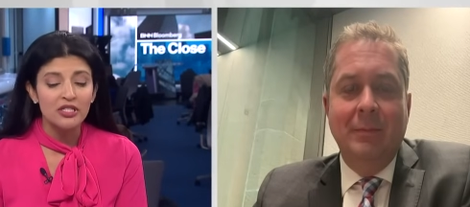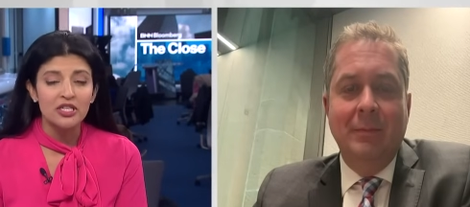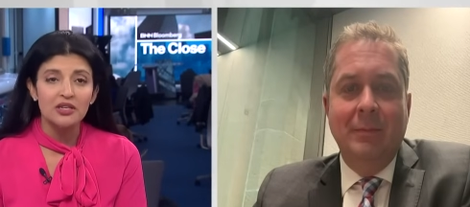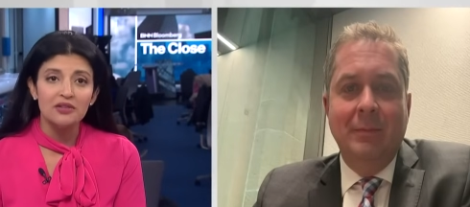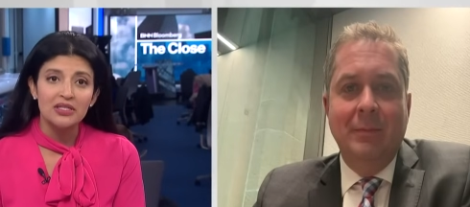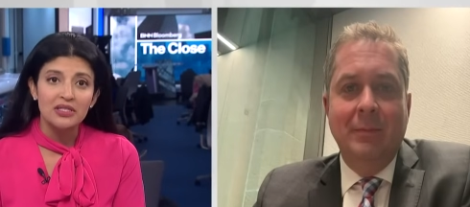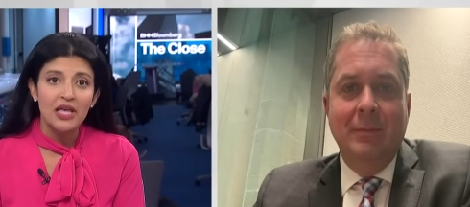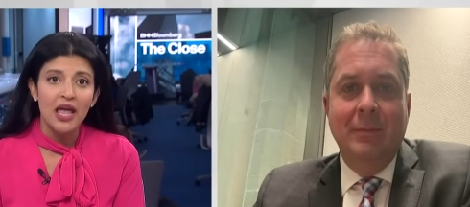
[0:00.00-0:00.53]
Speaker 1: but
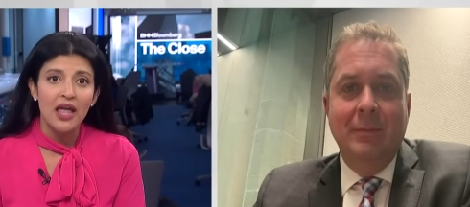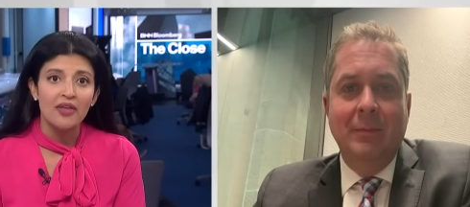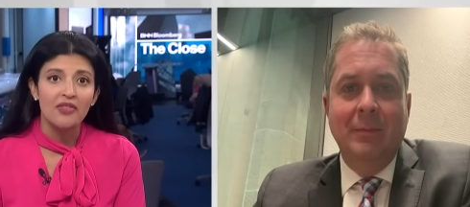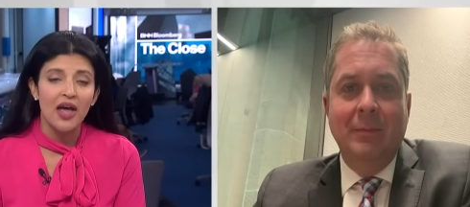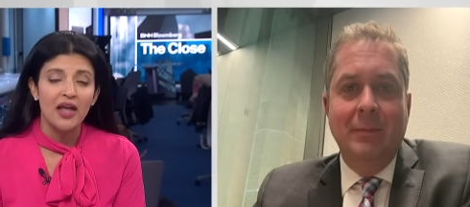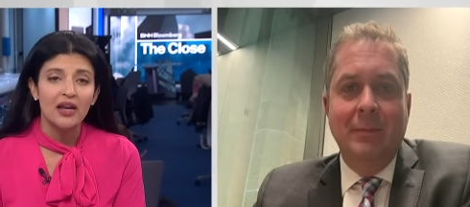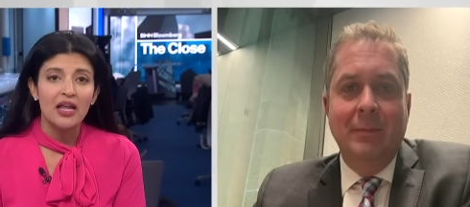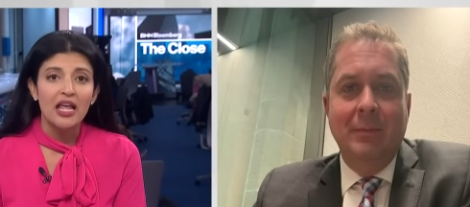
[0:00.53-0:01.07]
what do you
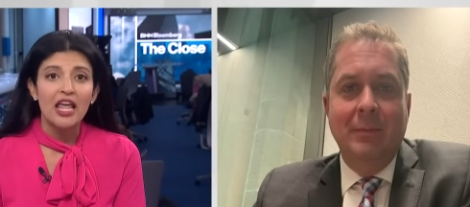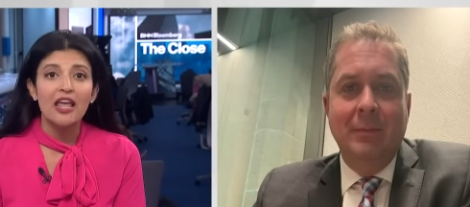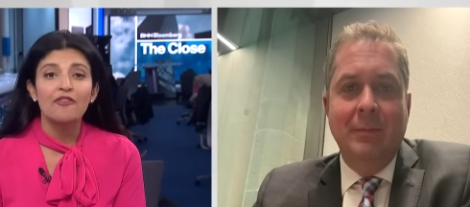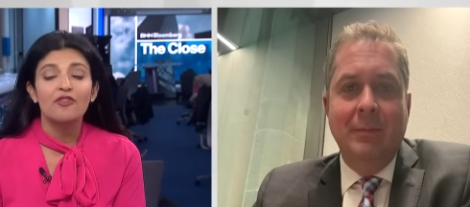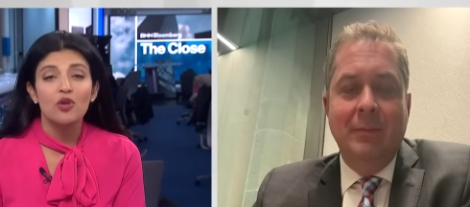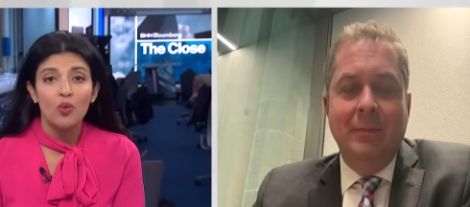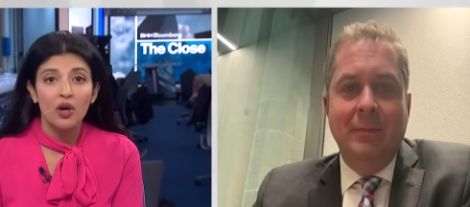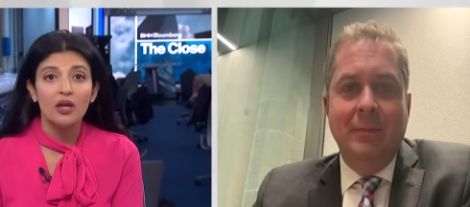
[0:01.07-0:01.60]
say that
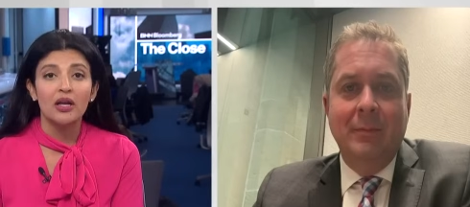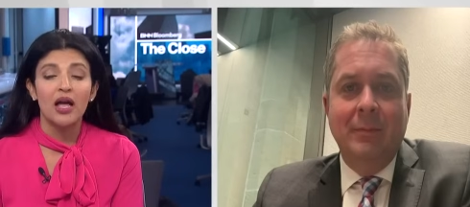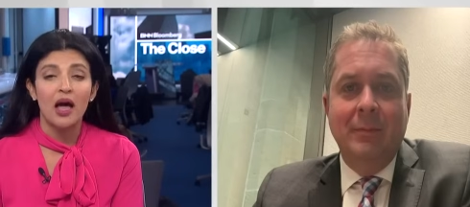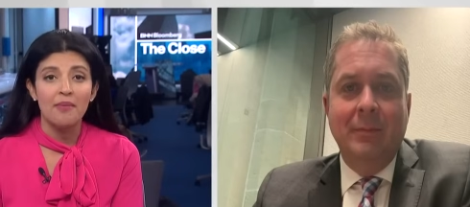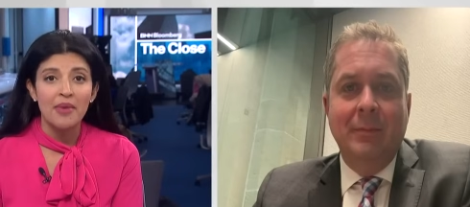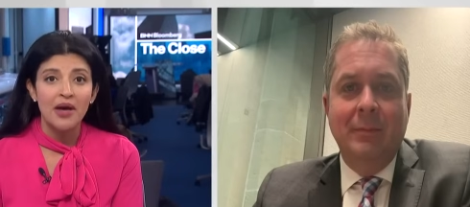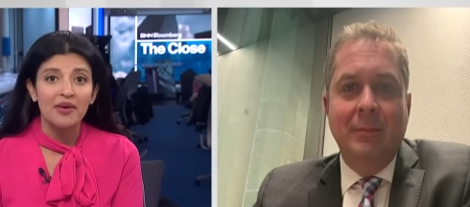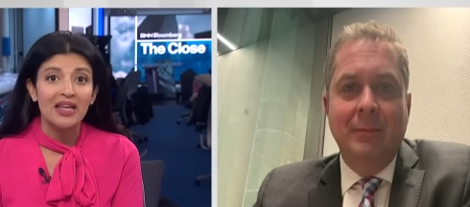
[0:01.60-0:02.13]
if you
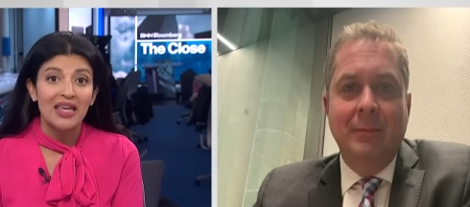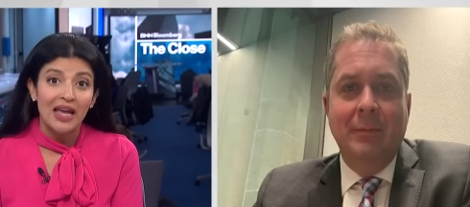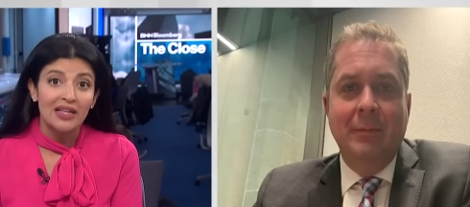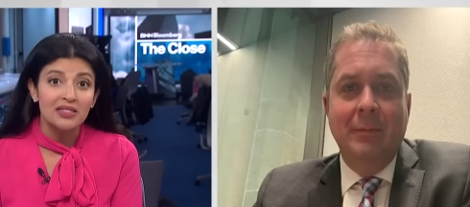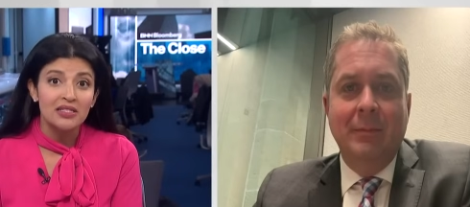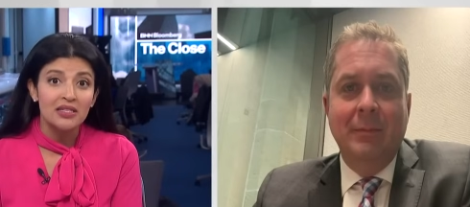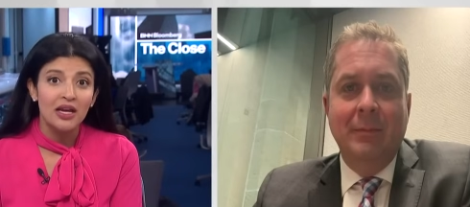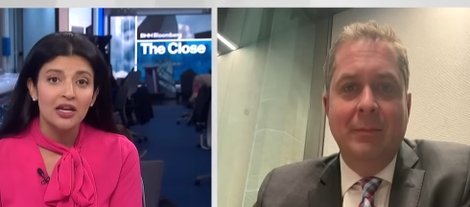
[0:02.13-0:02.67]
are to come
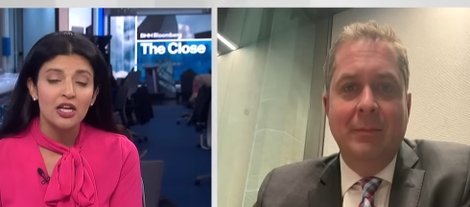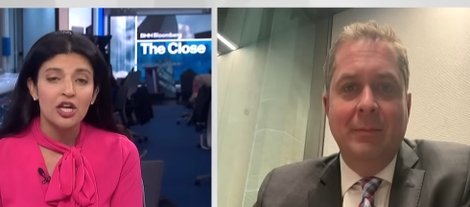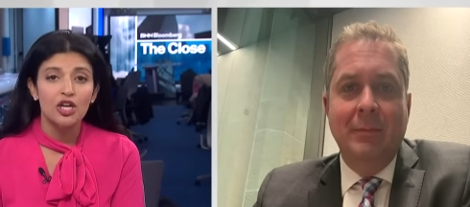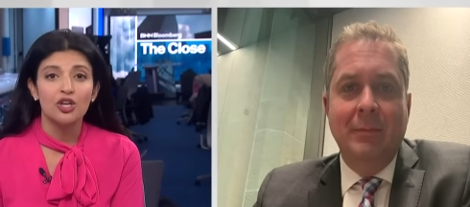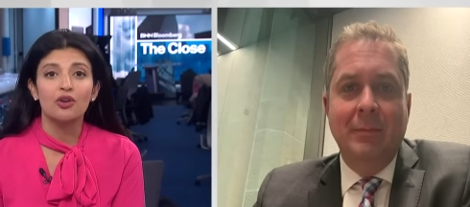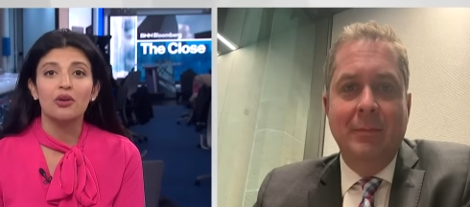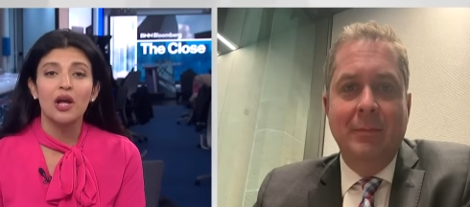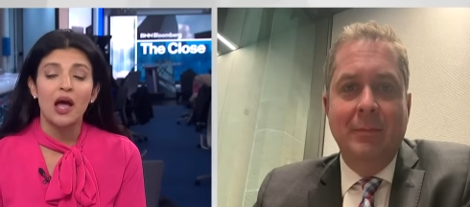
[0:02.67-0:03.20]
out against
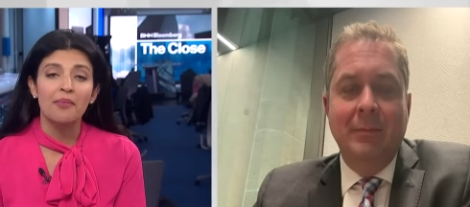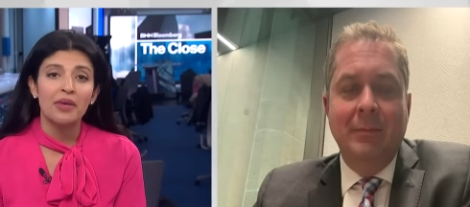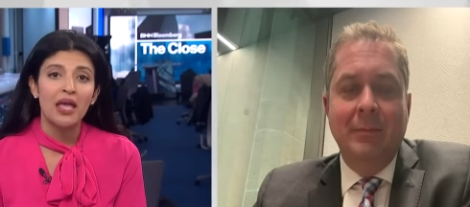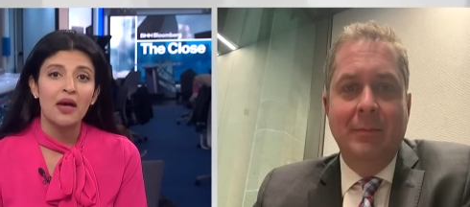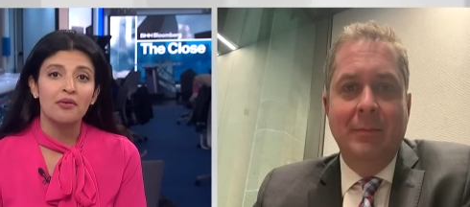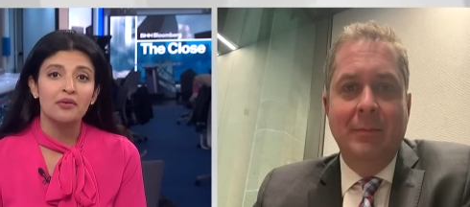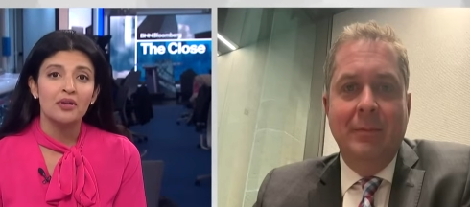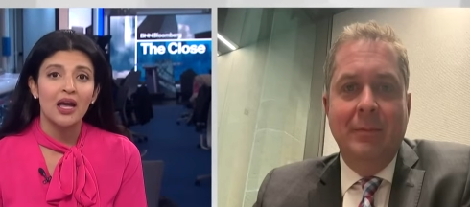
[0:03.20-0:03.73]
it, you're
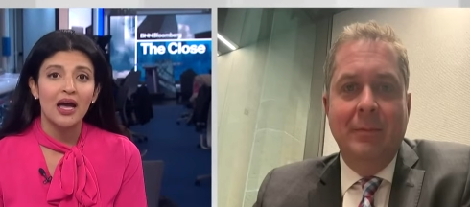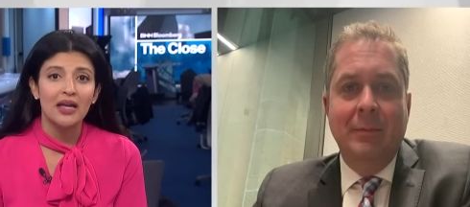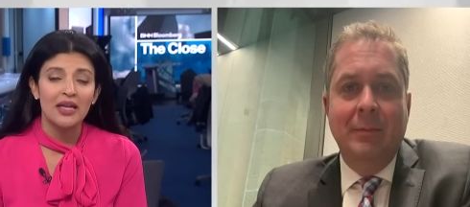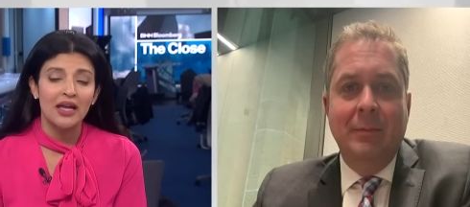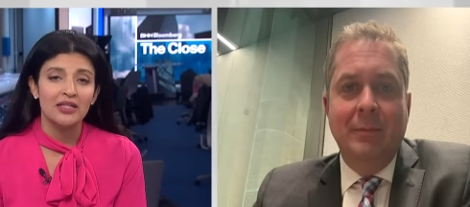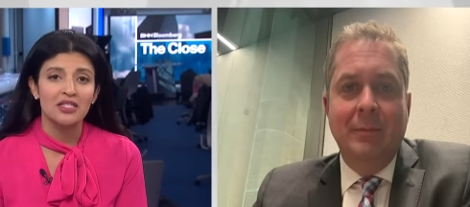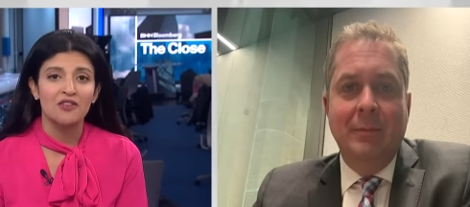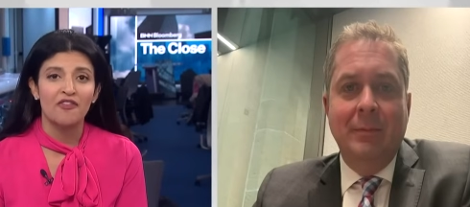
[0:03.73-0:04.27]
coming out
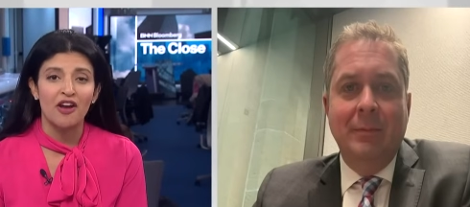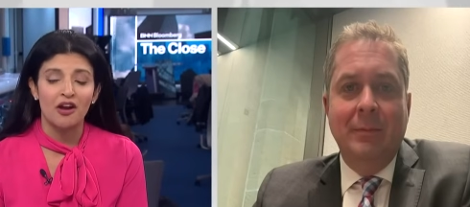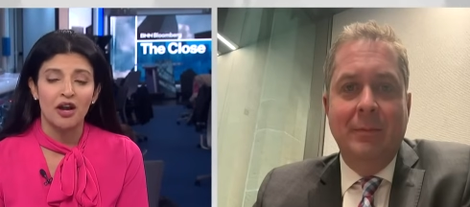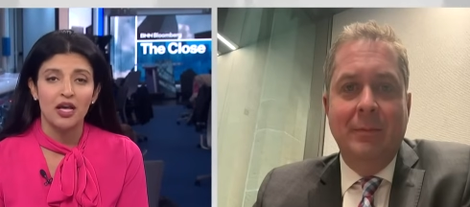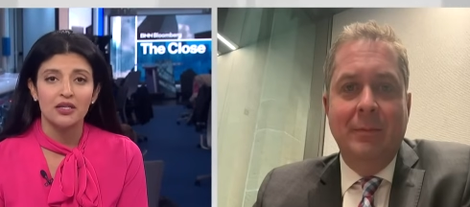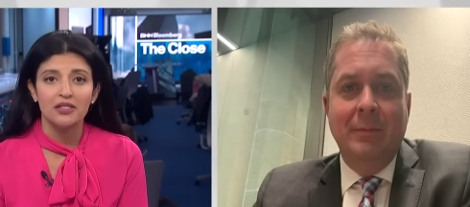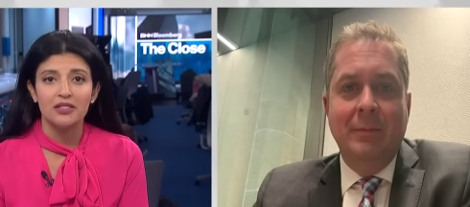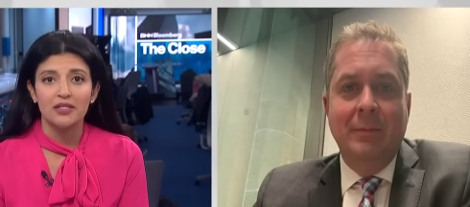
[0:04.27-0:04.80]

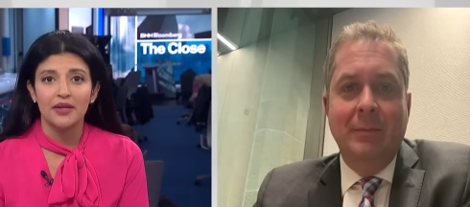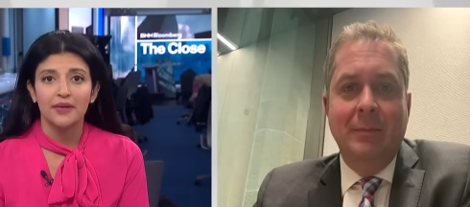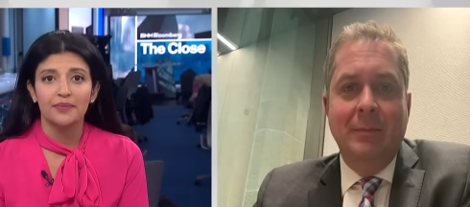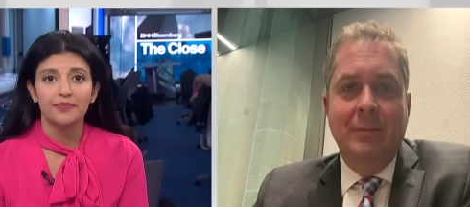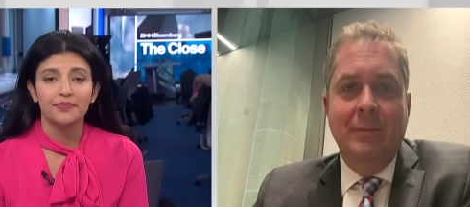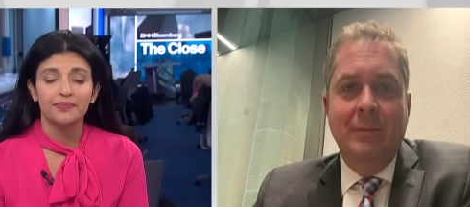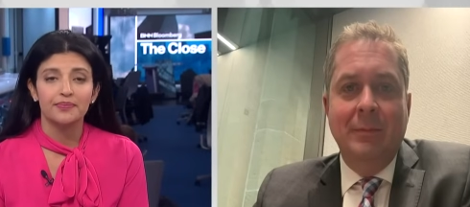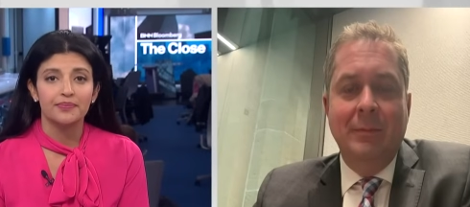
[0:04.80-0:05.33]
against fairness?